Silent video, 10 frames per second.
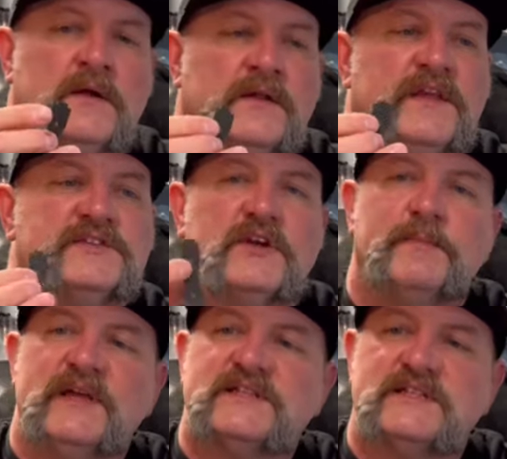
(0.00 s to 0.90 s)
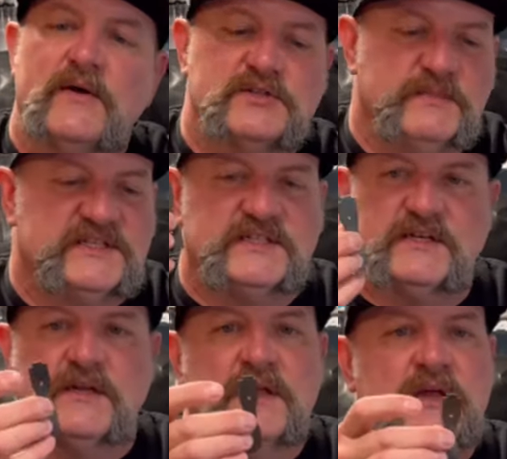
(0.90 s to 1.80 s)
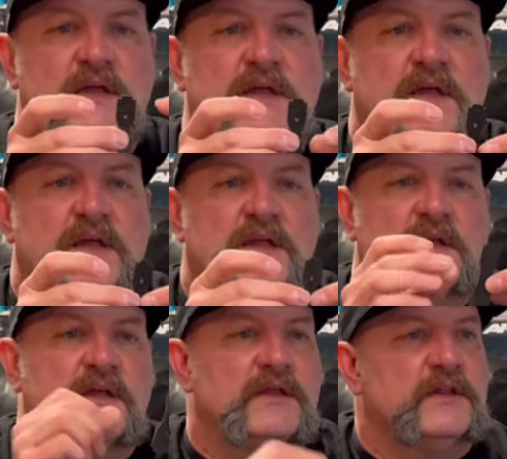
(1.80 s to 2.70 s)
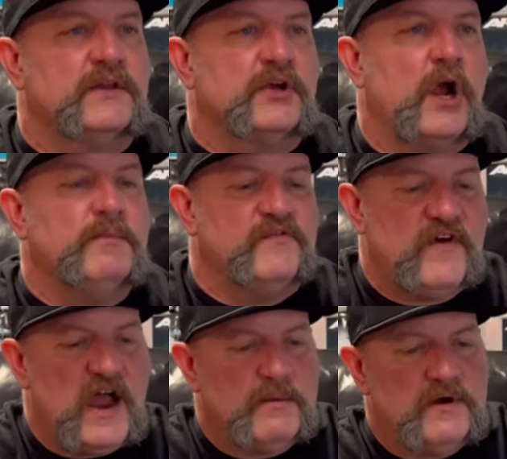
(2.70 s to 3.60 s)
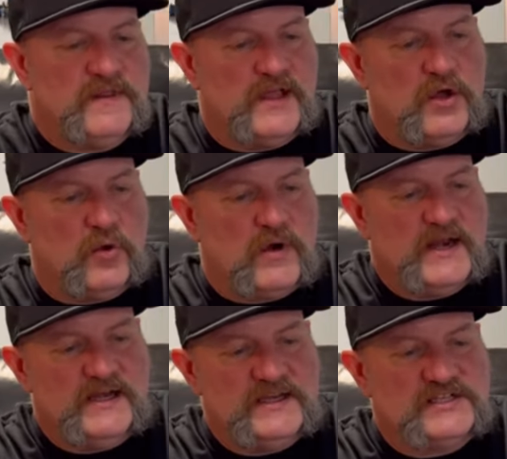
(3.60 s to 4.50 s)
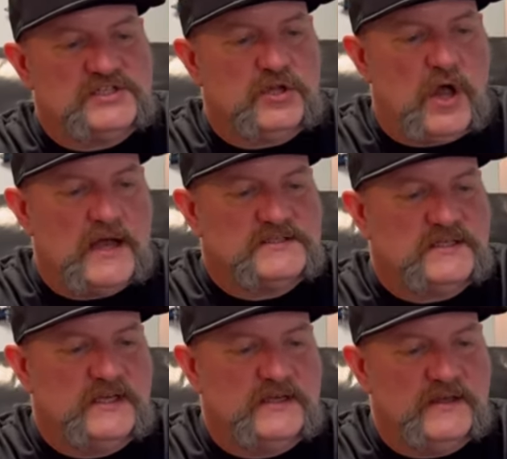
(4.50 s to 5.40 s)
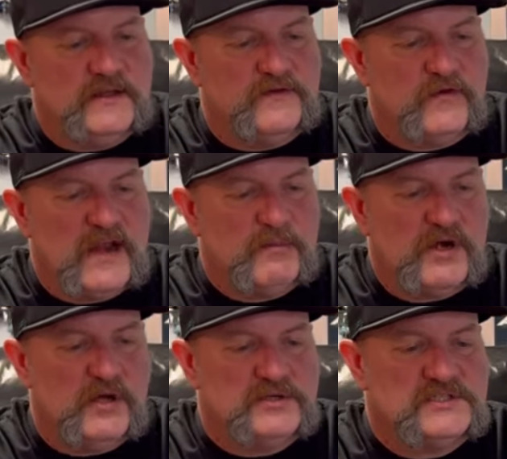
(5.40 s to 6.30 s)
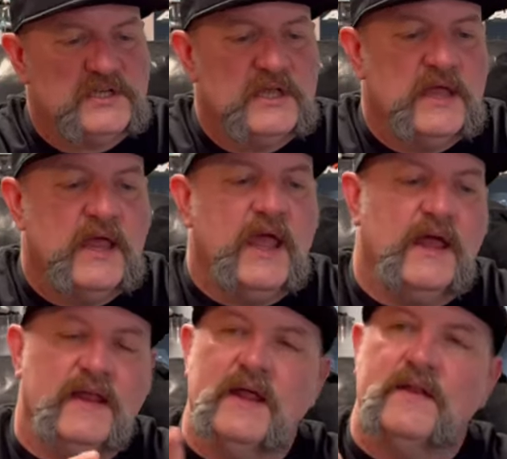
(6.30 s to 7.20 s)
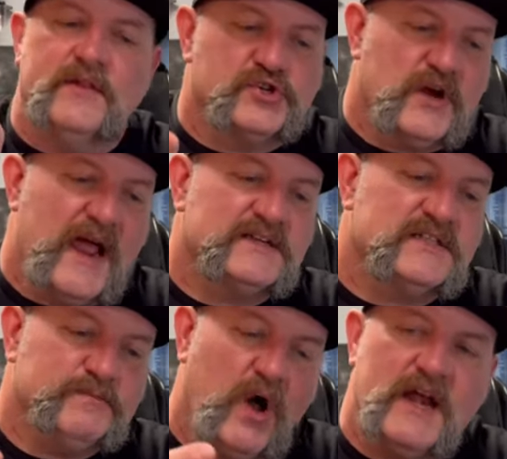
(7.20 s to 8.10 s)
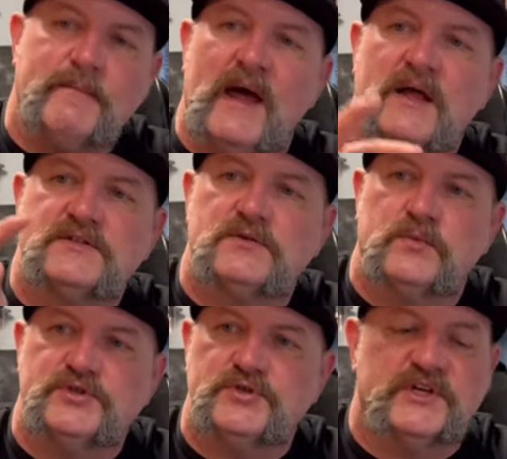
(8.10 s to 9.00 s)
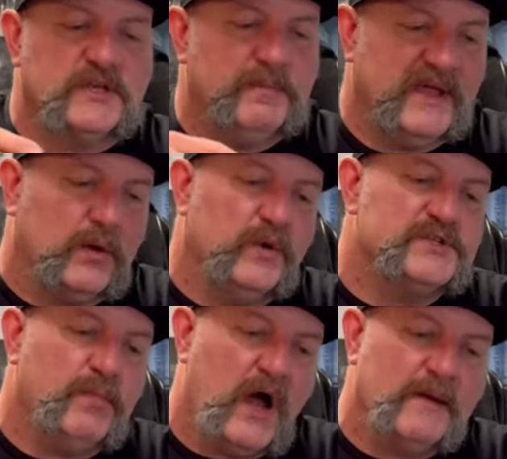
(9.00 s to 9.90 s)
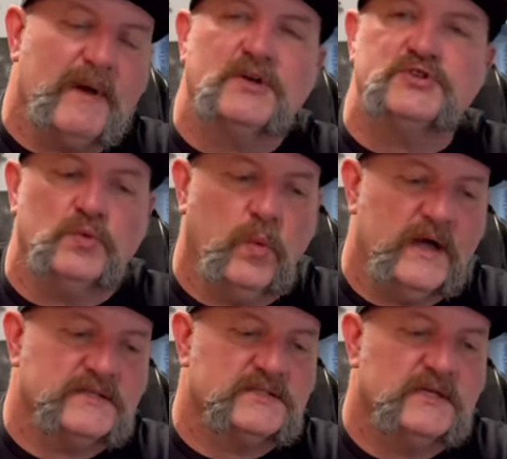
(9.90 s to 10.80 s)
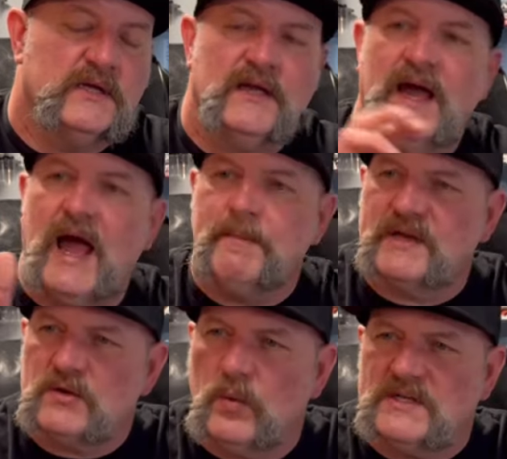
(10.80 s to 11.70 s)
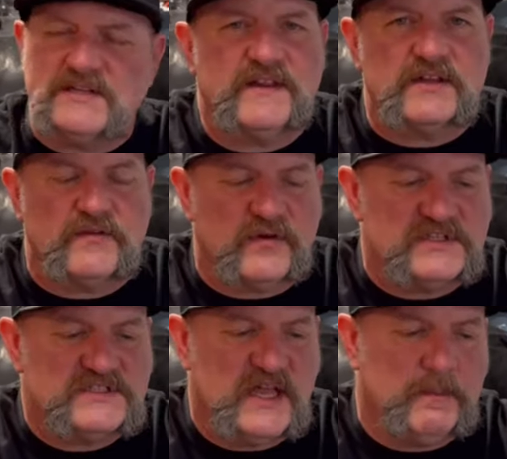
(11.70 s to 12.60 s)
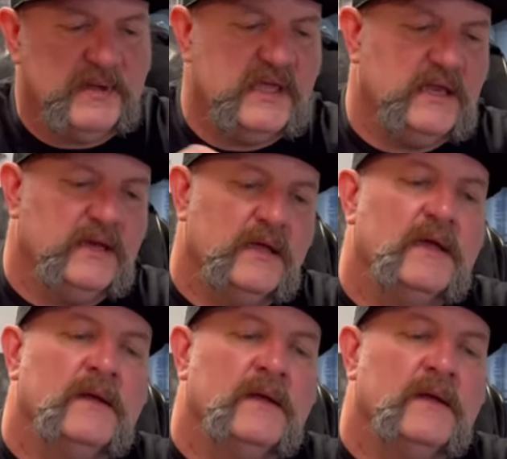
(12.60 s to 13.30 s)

These are the pieces I was missing. Carbon fiber, they go right in these slots in the frame rails. And then the Traxxas body mounts, which you get to pick which body mounts you want. I picked the ones I think they're for a Stampede.